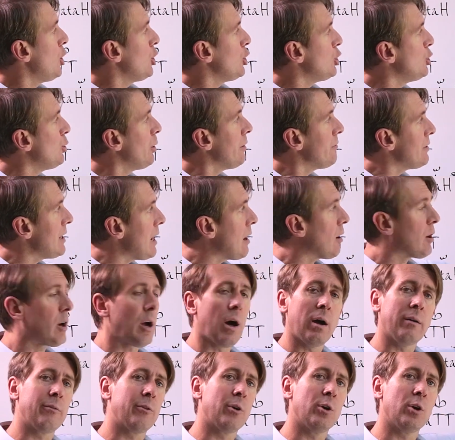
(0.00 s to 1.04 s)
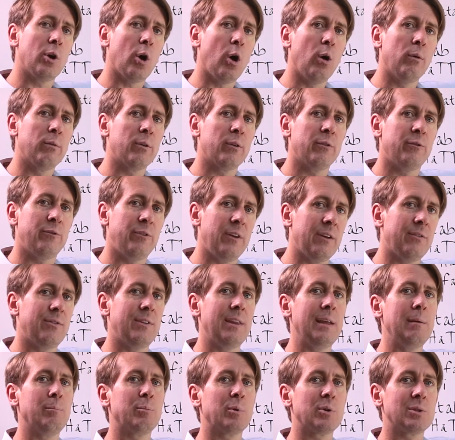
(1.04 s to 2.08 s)
you have now covered over
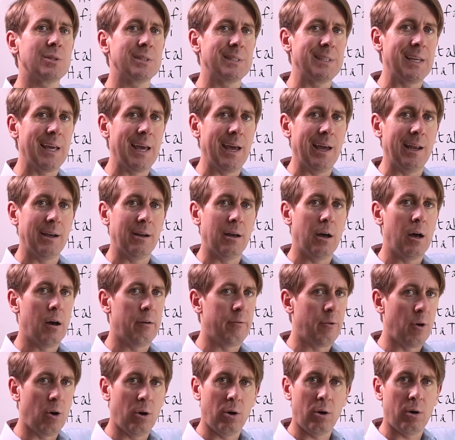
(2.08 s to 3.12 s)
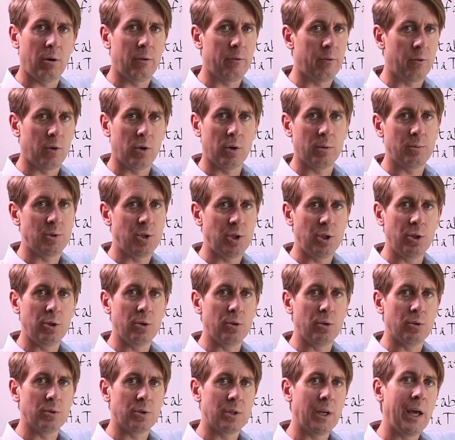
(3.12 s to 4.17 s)
50% of all verbs
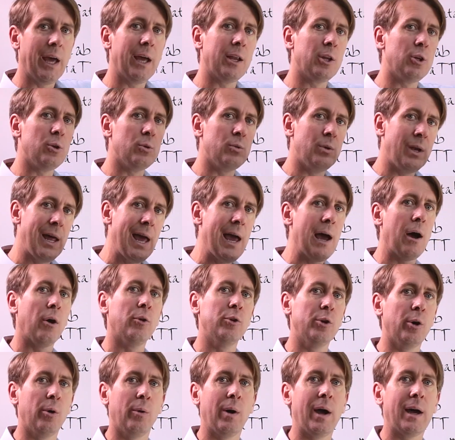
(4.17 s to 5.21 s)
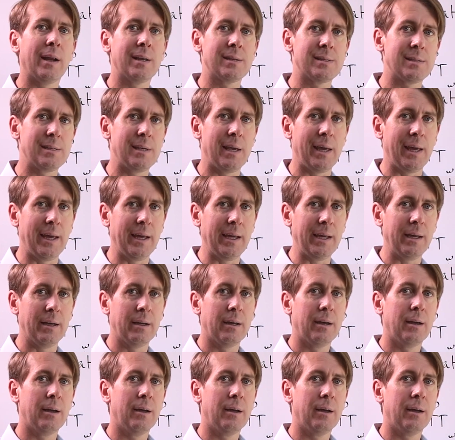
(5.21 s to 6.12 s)
used, and you now know how to say